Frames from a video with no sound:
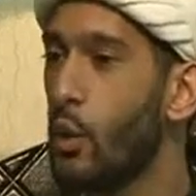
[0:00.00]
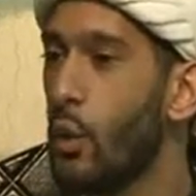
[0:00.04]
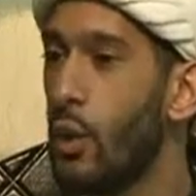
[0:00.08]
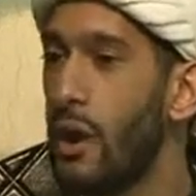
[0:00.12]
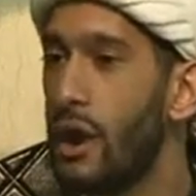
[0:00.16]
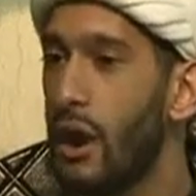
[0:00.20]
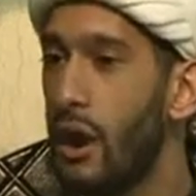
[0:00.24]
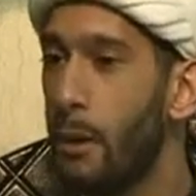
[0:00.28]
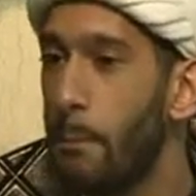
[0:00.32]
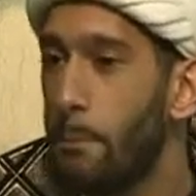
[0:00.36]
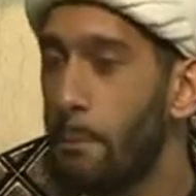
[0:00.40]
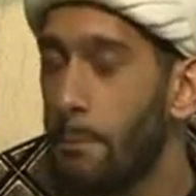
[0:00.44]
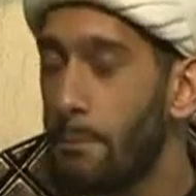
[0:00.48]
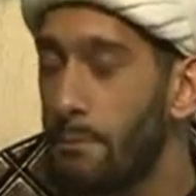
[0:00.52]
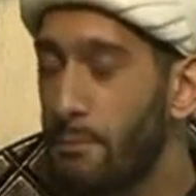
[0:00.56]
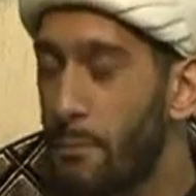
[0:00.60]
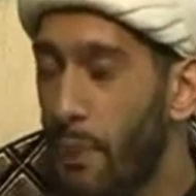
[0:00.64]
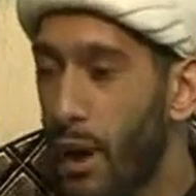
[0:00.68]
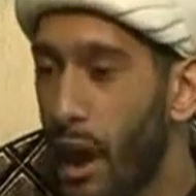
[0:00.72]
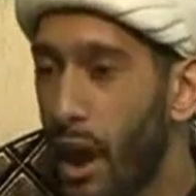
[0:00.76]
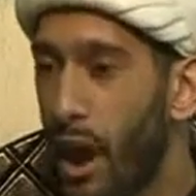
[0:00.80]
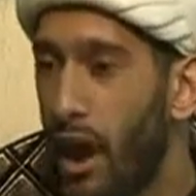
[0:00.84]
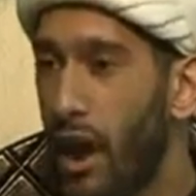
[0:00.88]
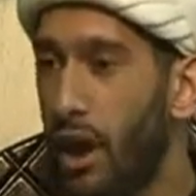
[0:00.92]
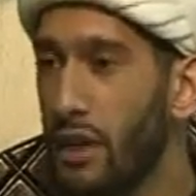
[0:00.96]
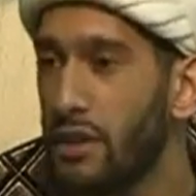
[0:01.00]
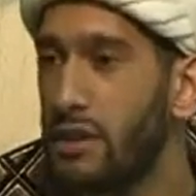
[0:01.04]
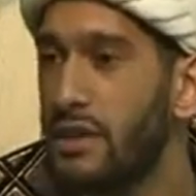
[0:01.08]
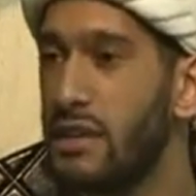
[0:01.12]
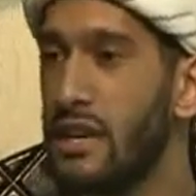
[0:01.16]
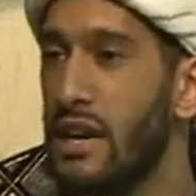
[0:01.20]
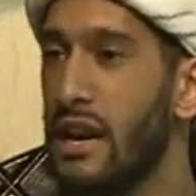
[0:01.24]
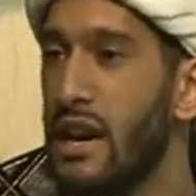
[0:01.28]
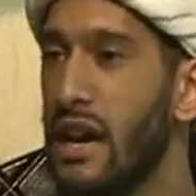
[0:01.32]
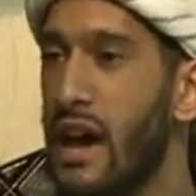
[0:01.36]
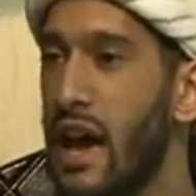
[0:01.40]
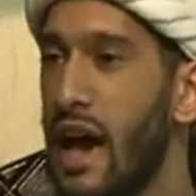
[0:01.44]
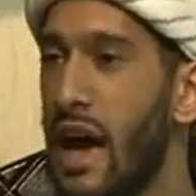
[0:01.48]
We are part
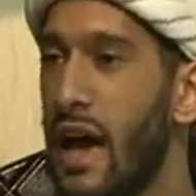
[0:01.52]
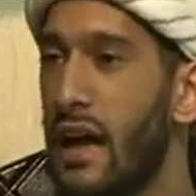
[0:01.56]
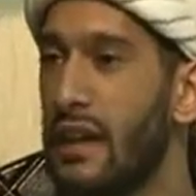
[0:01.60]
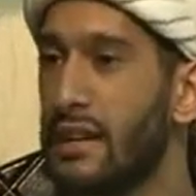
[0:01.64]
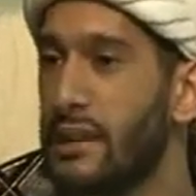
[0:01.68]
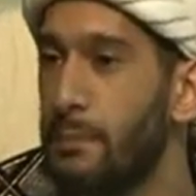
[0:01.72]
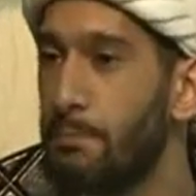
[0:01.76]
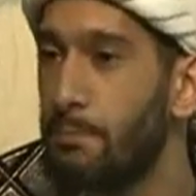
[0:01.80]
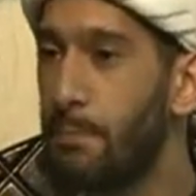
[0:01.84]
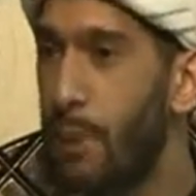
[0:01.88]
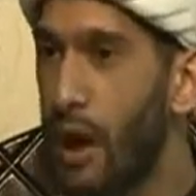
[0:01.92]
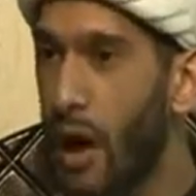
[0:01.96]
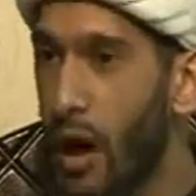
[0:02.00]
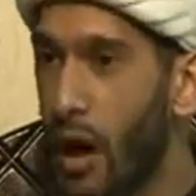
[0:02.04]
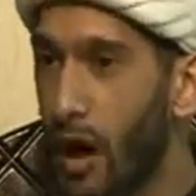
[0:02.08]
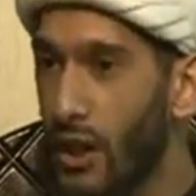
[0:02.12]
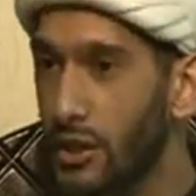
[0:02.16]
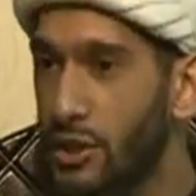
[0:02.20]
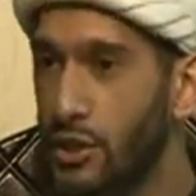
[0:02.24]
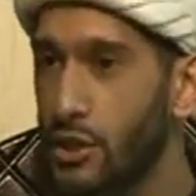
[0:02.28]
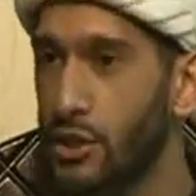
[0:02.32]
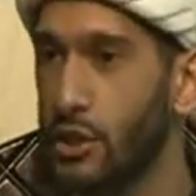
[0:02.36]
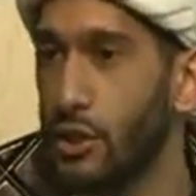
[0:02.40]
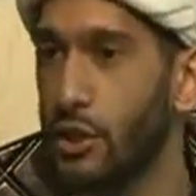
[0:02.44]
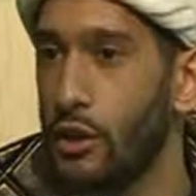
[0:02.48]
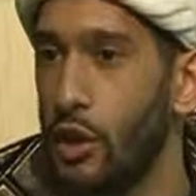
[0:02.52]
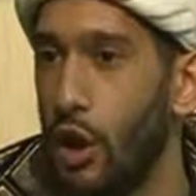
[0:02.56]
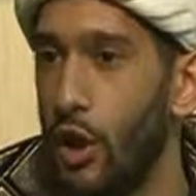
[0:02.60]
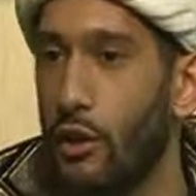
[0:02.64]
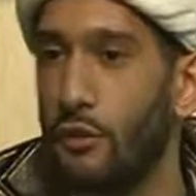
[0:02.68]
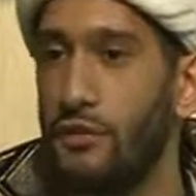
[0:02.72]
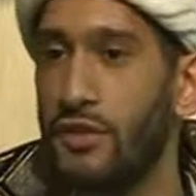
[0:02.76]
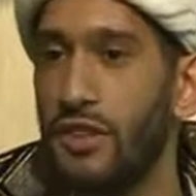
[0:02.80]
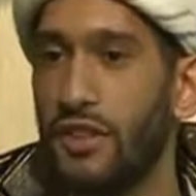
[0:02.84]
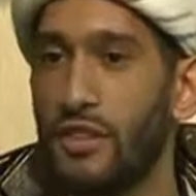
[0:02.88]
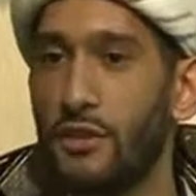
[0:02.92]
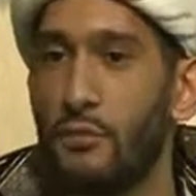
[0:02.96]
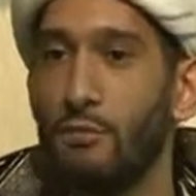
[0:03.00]
and parcel
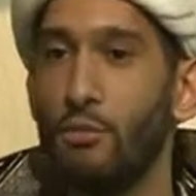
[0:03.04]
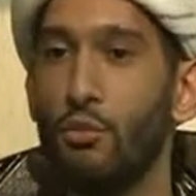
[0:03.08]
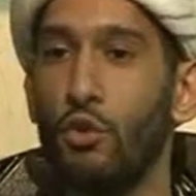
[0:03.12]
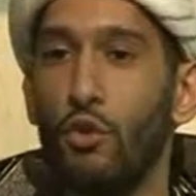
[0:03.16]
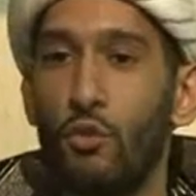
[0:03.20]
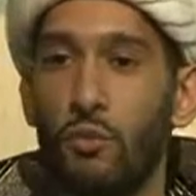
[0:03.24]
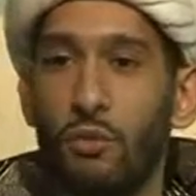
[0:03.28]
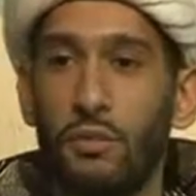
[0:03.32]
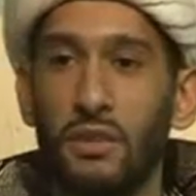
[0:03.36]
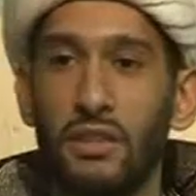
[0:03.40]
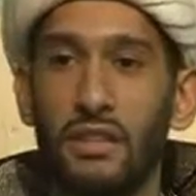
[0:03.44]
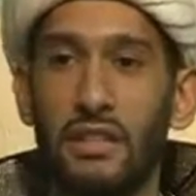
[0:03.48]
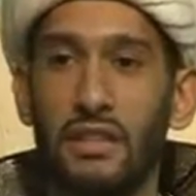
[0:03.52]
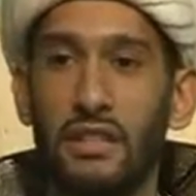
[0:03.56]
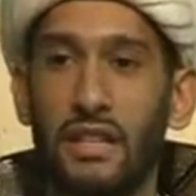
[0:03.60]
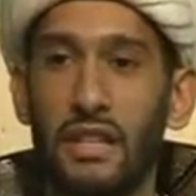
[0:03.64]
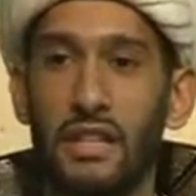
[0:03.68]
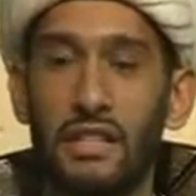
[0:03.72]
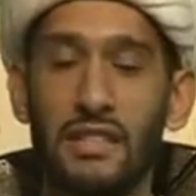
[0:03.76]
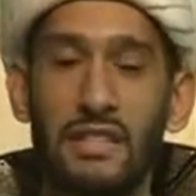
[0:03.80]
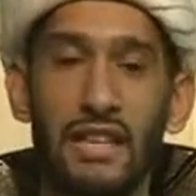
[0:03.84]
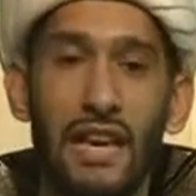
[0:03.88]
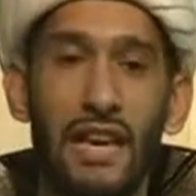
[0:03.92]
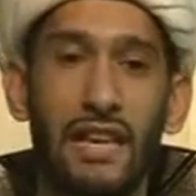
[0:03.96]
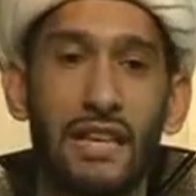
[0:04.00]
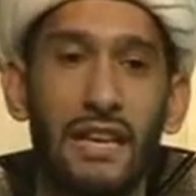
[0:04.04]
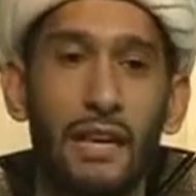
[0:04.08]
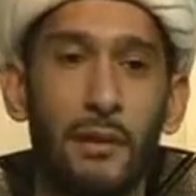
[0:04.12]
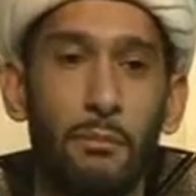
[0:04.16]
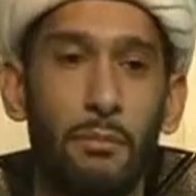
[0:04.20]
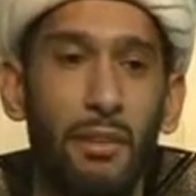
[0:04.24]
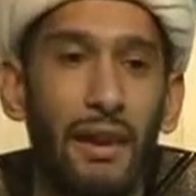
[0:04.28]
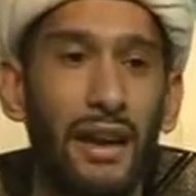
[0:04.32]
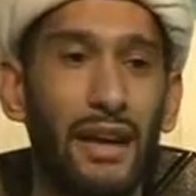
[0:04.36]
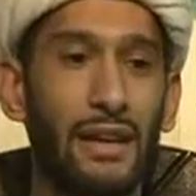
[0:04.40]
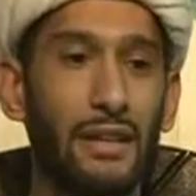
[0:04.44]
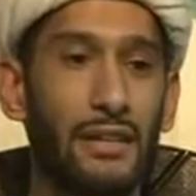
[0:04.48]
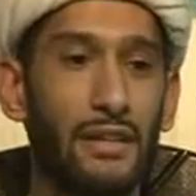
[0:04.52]
of this movement that is taking
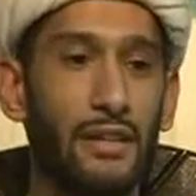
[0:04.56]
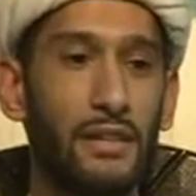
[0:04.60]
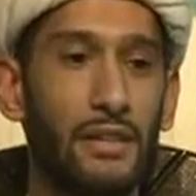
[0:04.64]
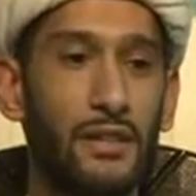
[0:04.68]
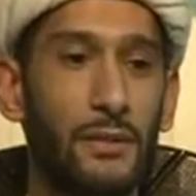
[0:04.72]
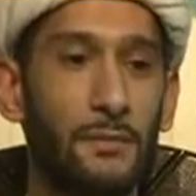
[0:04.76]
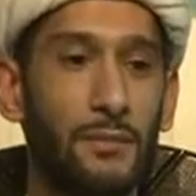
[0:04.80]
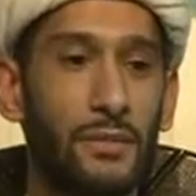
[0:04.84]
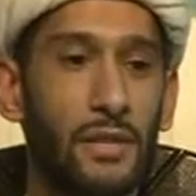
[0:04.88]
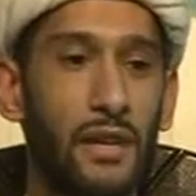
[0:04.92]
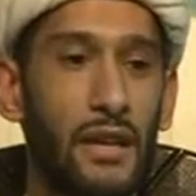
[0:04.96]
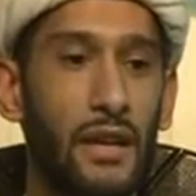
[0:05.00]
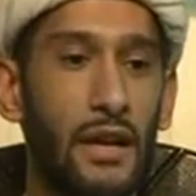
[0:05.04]
place.